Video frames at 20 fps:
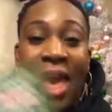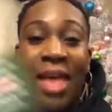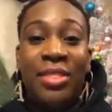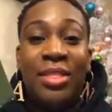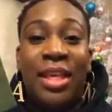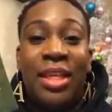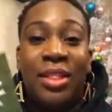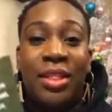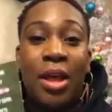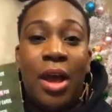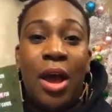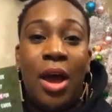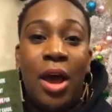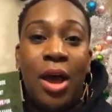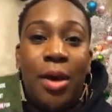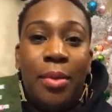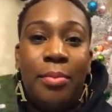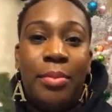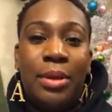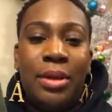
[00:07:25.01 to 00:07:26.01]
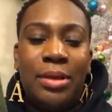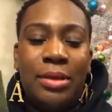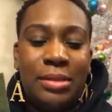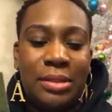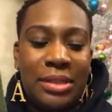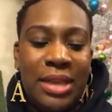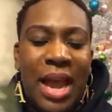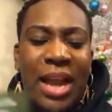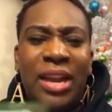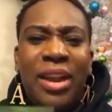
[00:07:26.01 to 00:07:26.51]
and then um,
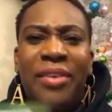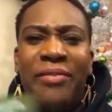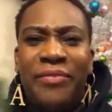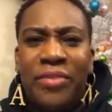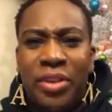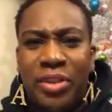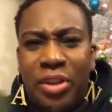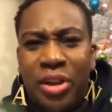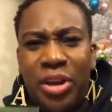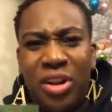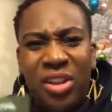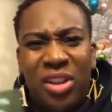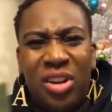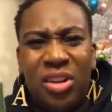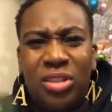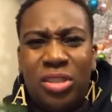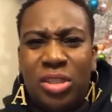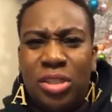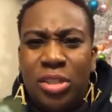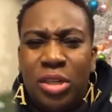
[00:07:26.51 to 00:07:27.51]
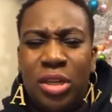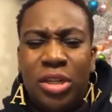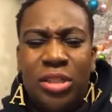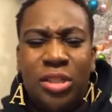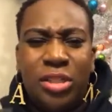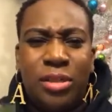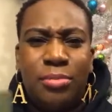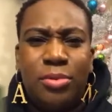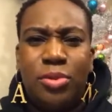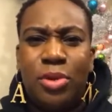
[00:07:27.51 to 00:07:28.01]
sign up for their alerts
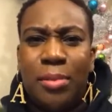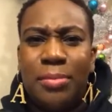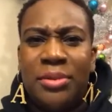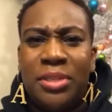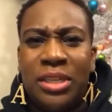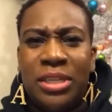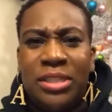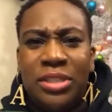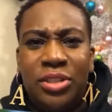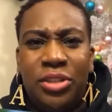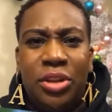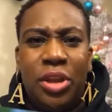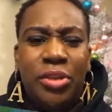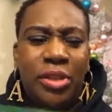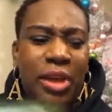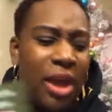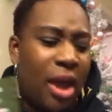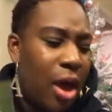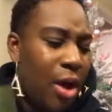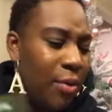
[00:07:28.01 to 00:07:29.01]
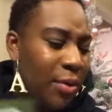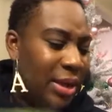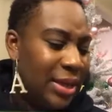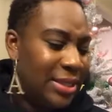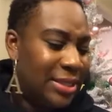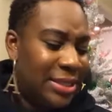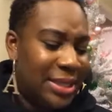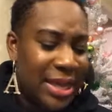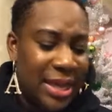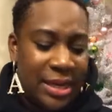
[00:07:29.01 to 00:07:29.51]
and subscriptions. You know, they
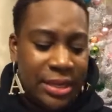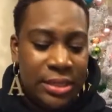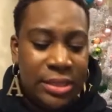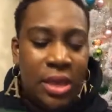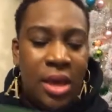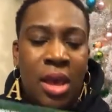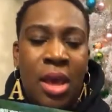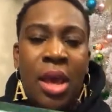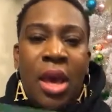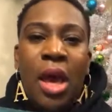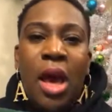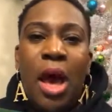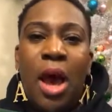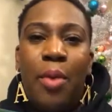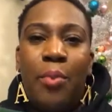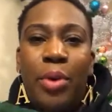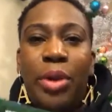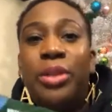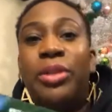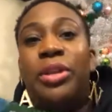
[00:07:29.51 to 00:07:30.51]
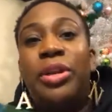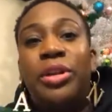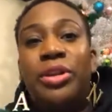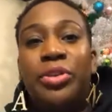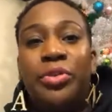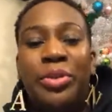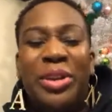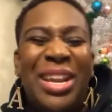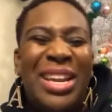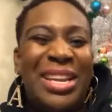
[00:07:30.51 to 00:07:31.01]
always send um, when they're
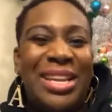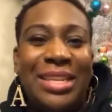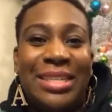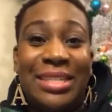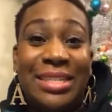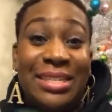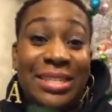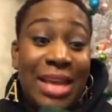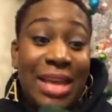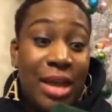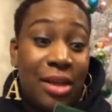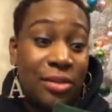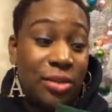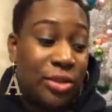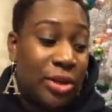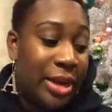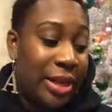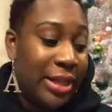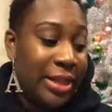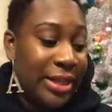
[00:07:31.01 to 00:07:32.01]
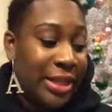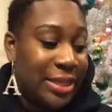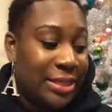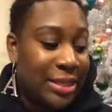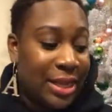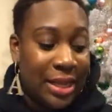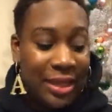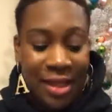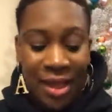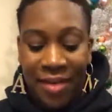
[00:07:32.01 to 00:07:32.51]
doing any discounts or anything
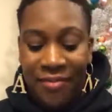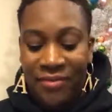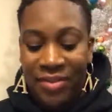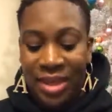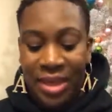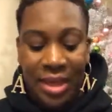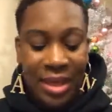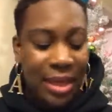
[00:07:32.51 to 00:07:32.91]
like that via